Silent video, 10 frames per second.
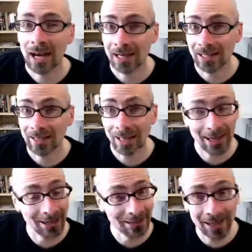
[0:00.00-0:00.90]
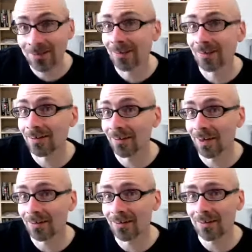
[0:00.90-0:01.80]
And unless and
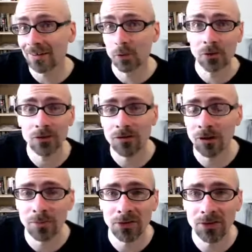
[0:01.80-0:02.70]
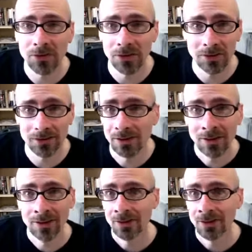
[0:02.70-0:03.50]
until I see some orange jumpsuits on